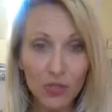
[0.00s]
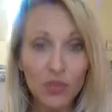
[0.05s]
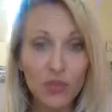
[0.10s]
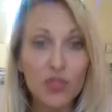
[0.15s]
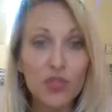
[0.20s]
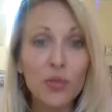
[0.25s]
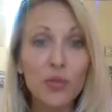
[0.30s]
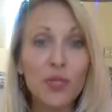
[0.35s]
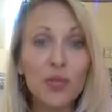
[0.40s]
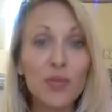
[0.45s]

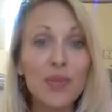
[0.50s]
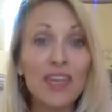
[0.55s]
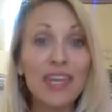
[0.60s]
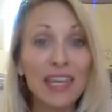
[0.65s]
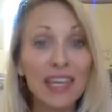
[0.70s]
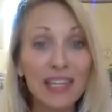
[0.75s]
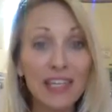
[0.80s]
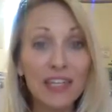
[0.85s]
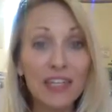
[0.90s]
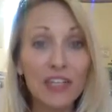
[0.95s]
doing
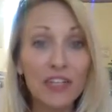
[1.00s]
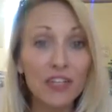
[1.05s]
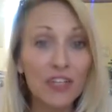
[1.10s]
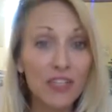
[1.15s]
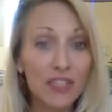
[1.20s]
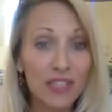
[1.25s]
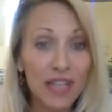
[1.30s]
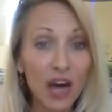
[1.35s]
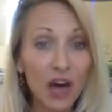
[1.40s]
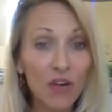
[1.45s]
within
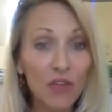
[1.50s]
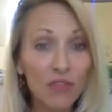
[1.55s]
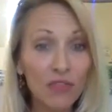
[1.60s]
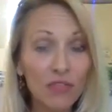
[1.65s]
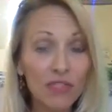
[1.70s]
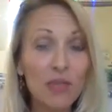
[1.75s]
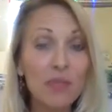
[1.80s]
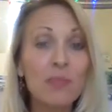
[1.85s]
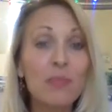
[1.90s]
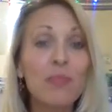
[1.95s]
yourself
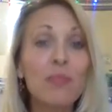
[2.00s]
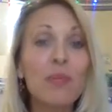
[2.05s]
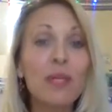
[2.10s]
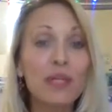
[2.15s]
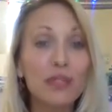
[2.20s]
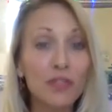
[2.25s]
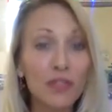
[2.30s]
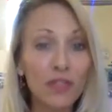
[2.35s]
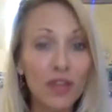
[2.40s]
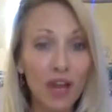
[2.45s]
to
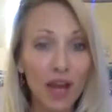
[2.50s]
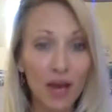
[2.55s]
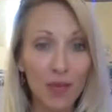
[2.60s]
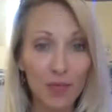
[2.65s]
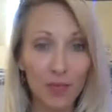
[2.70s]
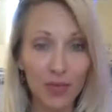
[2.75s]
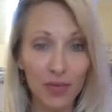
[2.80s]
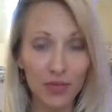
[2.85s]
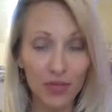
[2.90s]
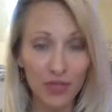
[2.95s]
build up
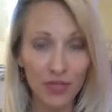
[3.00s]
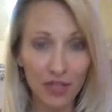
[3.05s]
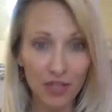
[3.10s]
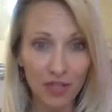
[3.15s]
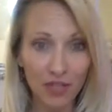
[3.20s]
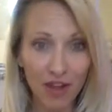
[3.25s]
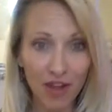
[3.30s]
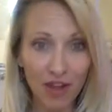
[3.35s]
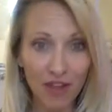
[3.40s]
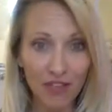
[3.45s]
your own
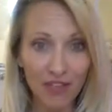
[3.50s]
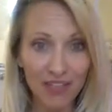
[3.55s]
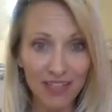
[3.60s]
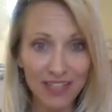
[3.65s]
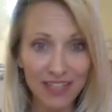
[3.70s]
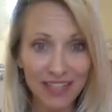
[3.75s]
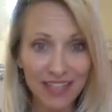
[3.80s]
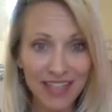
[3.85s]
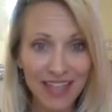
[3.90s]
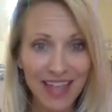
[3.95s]

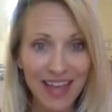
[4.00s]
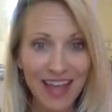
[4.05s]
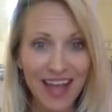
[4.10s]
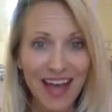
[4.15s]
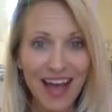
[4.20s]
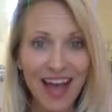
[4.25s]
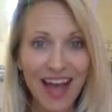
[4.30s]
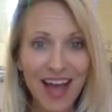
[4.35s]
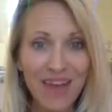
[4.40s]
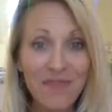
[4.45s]
self-confidence,
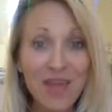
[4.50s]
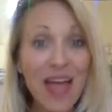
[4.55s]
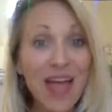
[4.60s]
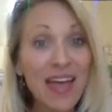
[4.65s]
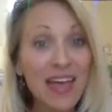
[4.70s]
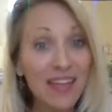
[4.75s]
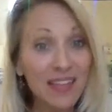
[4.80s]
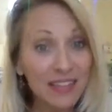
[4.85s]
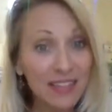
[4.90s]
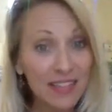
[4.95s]

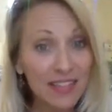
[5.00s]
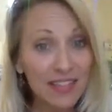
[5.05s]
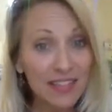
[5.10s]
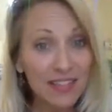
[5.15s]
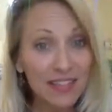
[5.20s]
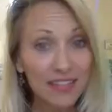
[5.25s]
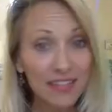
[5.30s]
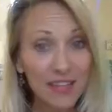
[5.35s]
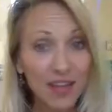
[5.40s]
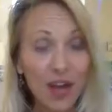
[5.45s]
and
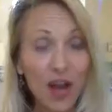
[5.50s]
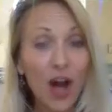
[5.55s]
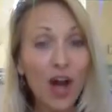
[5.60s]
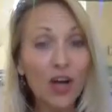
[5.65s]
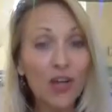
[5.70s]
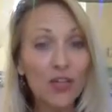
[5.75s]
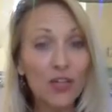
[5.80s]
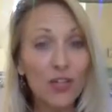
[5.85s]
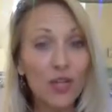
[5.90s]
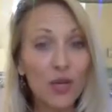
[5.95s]

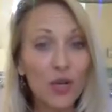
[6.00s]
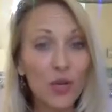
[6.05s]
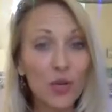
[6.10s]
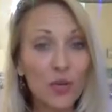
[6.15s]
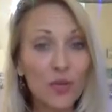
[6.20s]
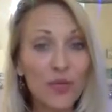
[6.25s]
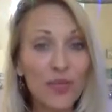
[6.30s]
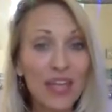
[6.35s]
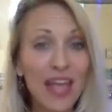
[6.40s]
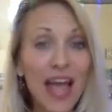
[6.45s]

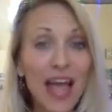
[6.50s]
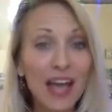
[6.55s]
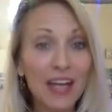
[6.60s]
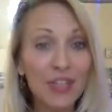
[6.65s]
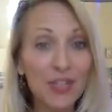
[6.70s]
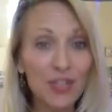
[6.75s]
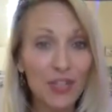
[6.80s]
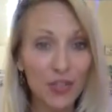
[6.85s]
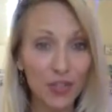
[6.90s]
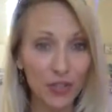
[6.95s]
also the
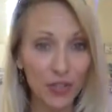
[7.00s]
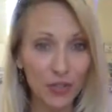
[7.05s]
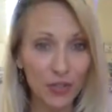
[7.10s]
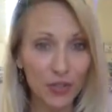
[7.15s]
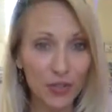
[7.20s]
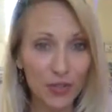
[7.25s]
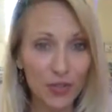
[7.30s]
external.